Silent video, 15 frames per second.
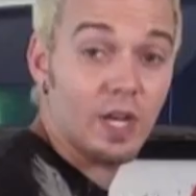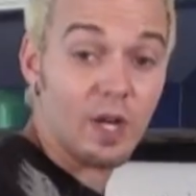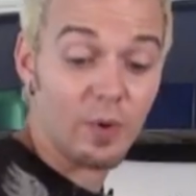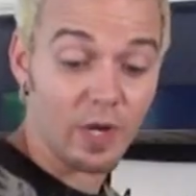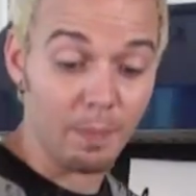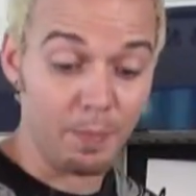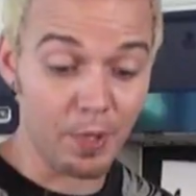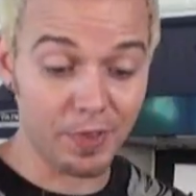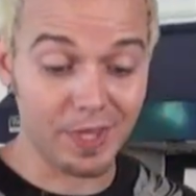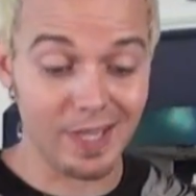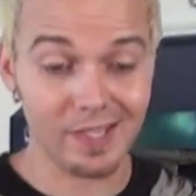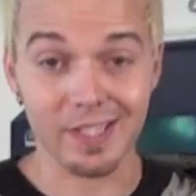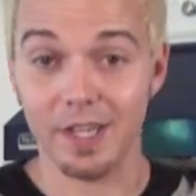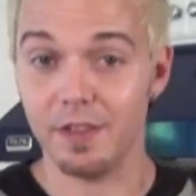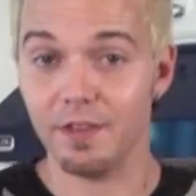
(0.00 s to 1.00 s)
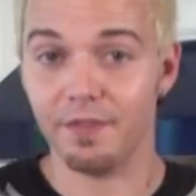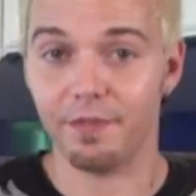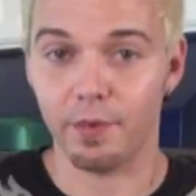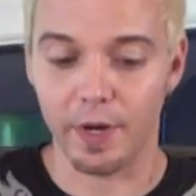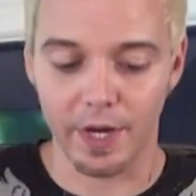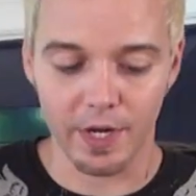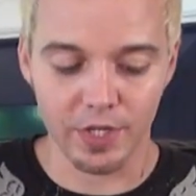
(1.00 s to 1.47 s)
Now we're going to put these in the
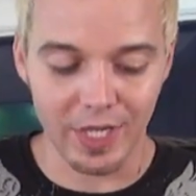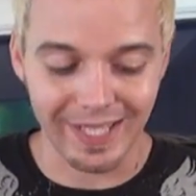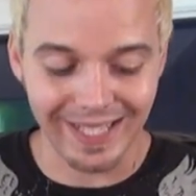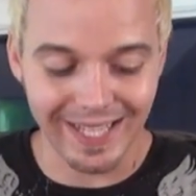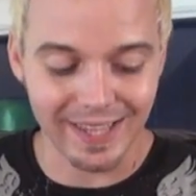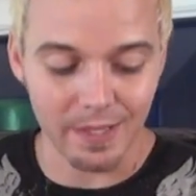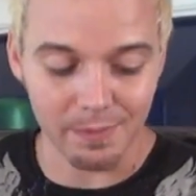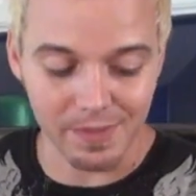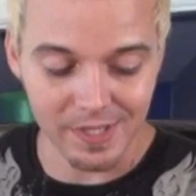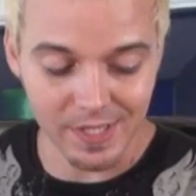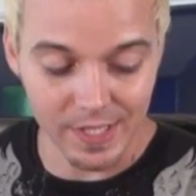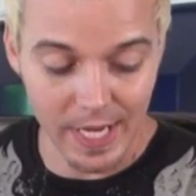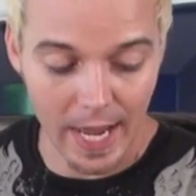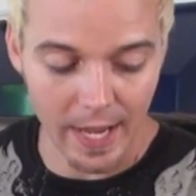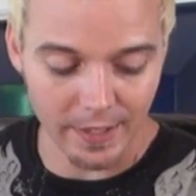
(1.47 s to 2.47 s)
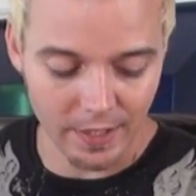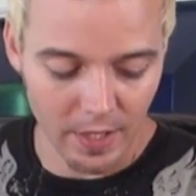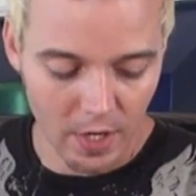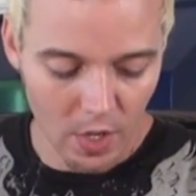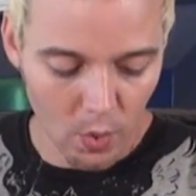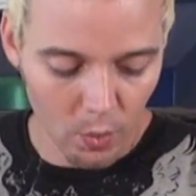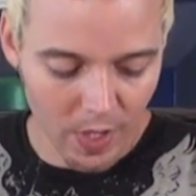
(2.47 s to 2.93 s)
fridge and let them set.
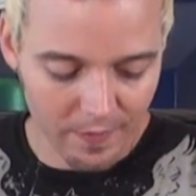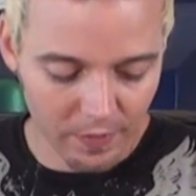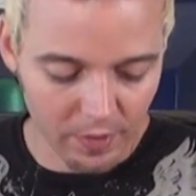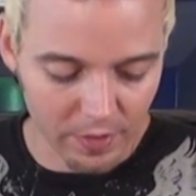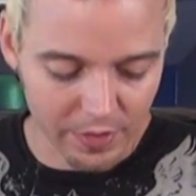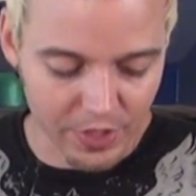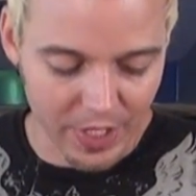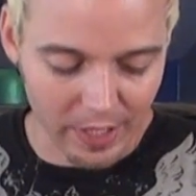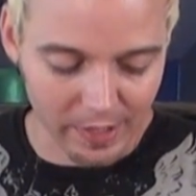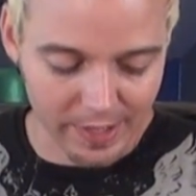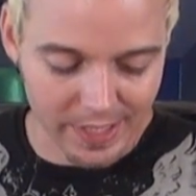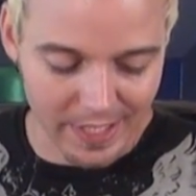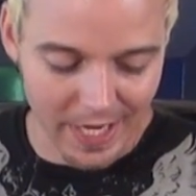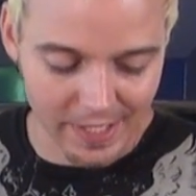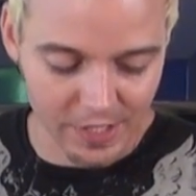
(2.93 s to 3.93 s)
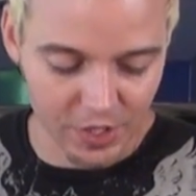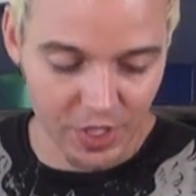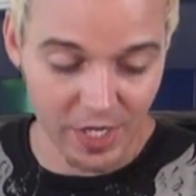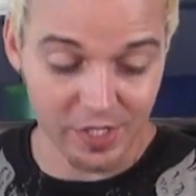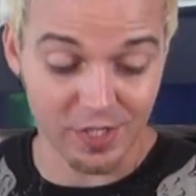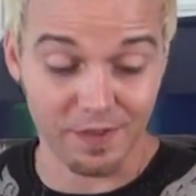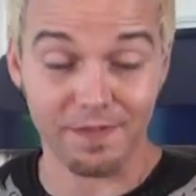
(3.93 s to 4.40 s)
Whenever gelatin has a
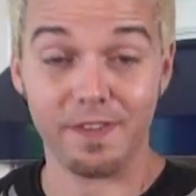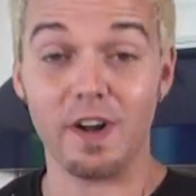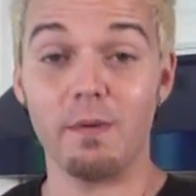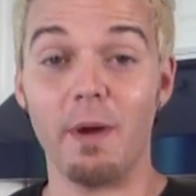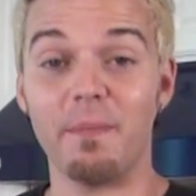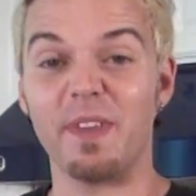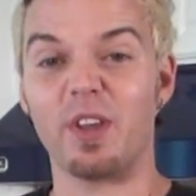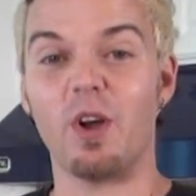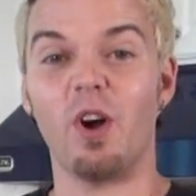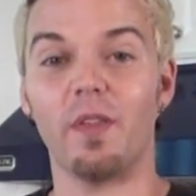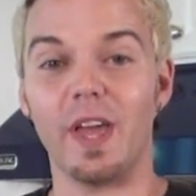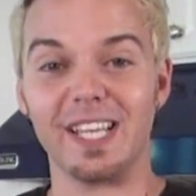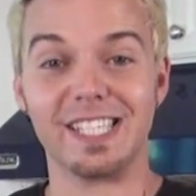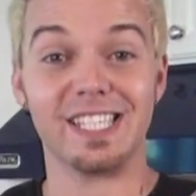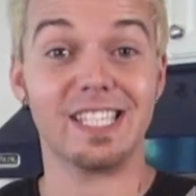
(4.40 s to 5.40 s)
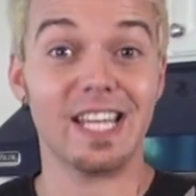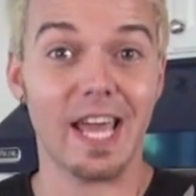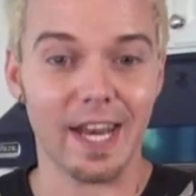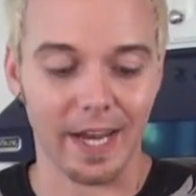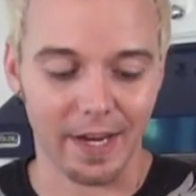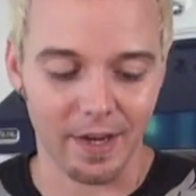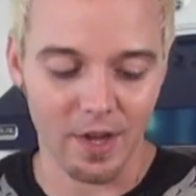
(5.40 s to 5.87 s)
chance to firm up, they call that
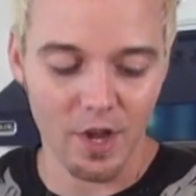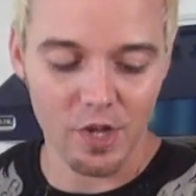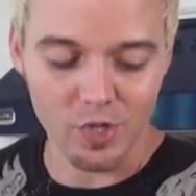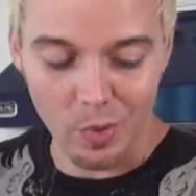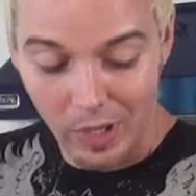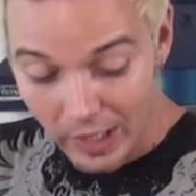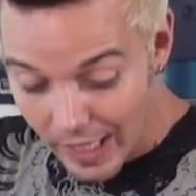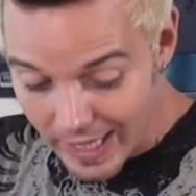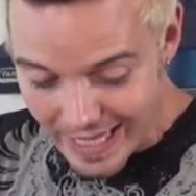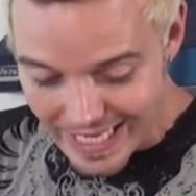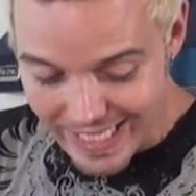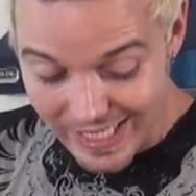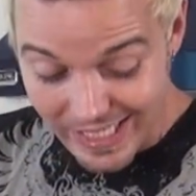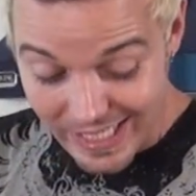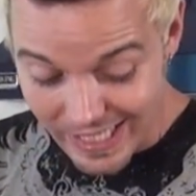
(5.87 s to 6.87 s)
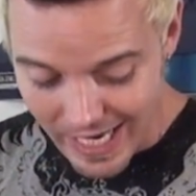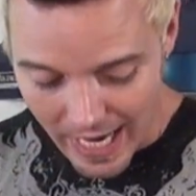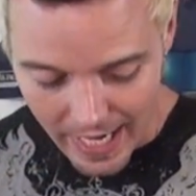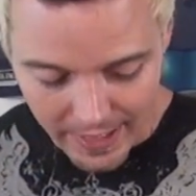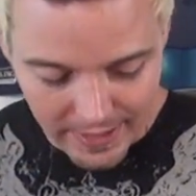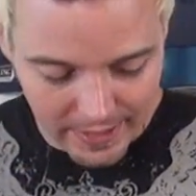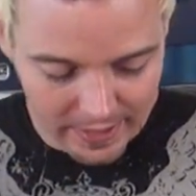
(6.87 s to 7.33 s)
setting. So we're going to let these
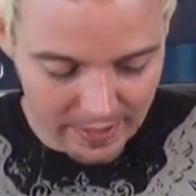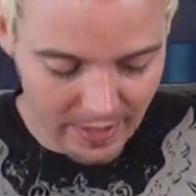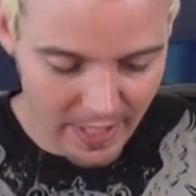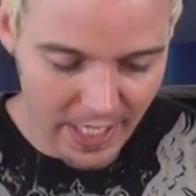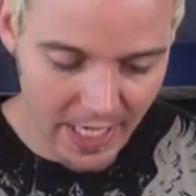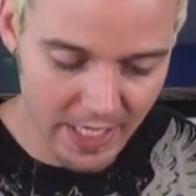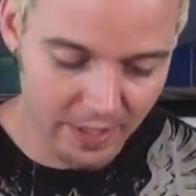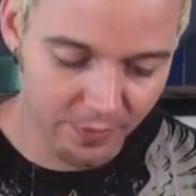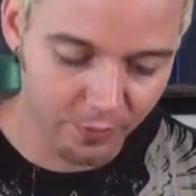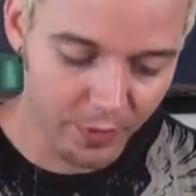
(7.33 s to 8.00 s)
set in the